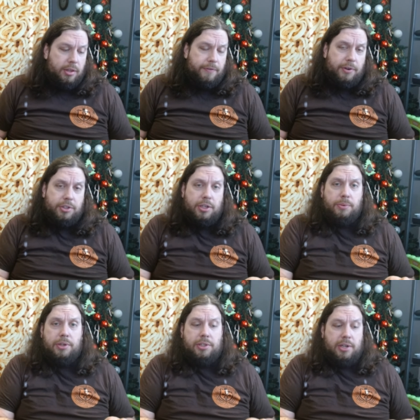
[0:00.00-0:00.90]
The
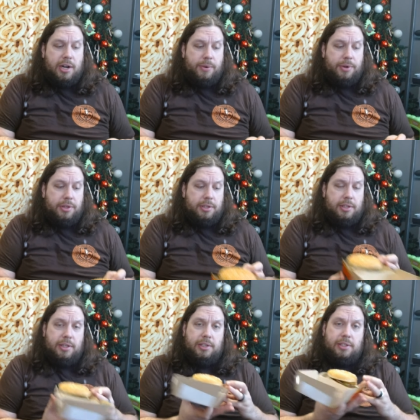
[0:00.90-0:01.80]
first thing we're going to start out with
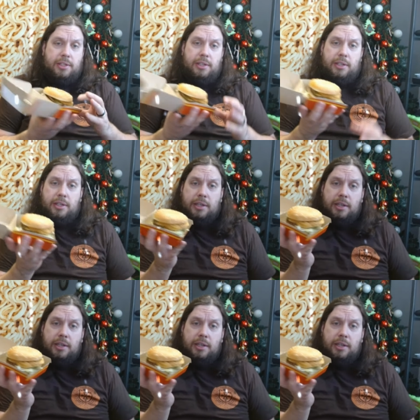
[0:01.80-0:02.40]
is this,